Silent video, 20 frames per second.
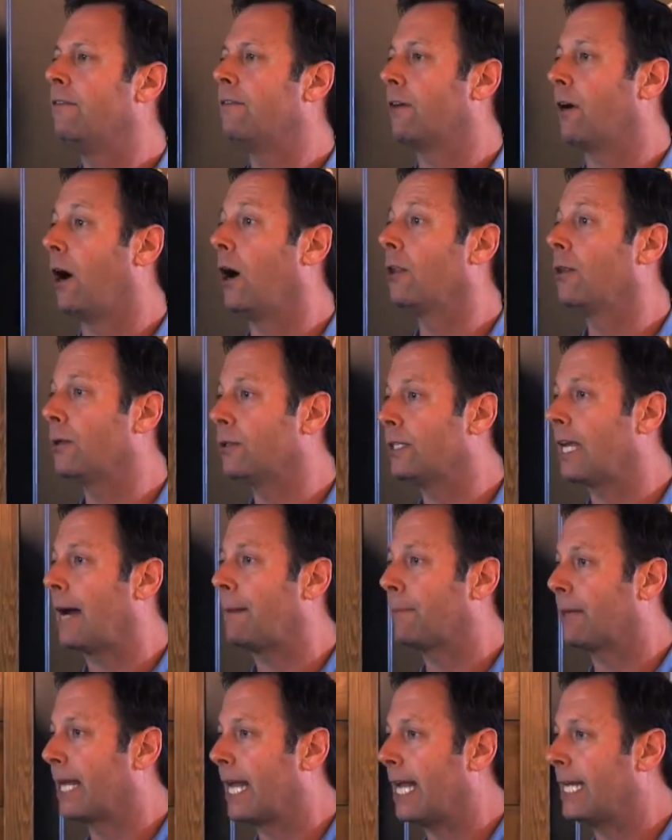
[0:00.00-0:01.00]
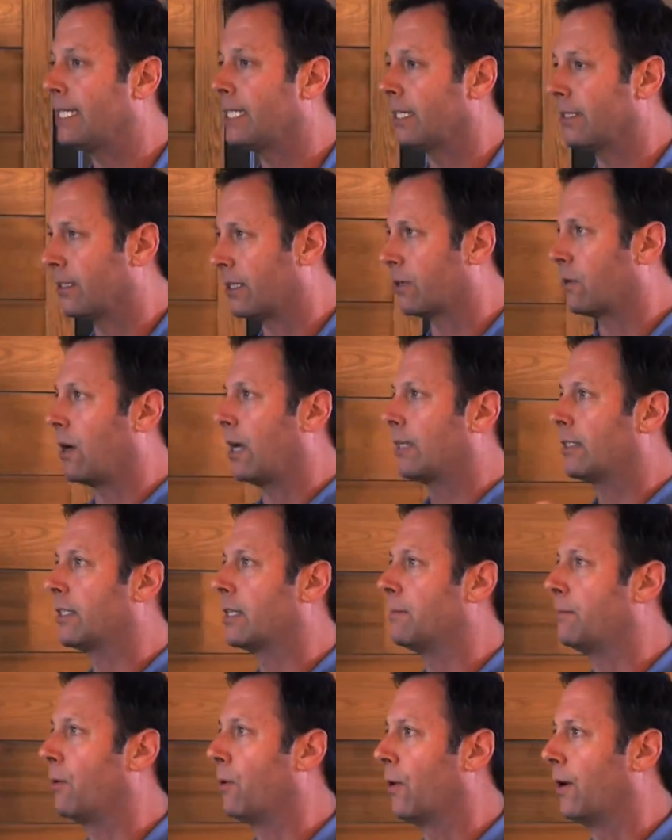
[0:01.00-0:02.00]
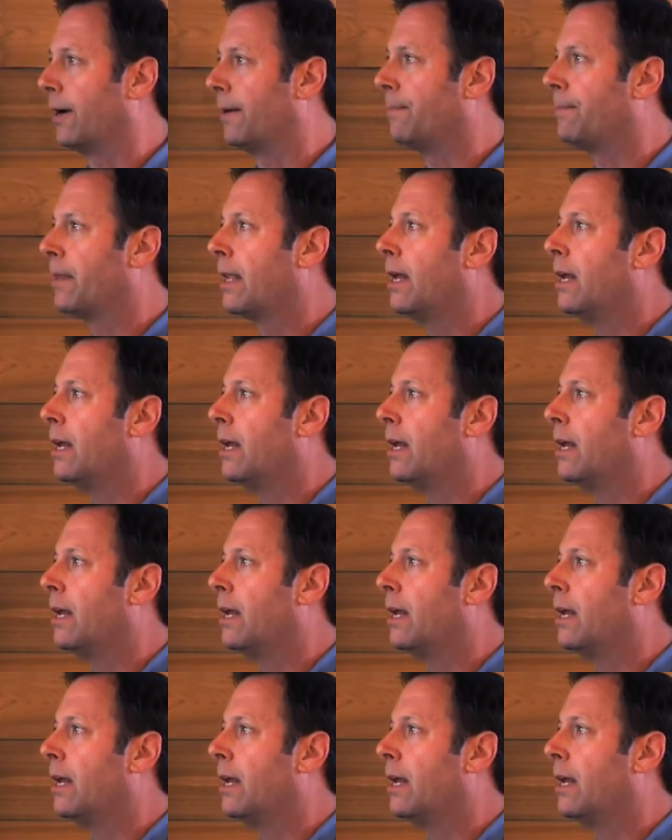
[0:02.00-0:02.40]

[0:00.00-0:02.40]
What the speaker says: for all those applications across the board.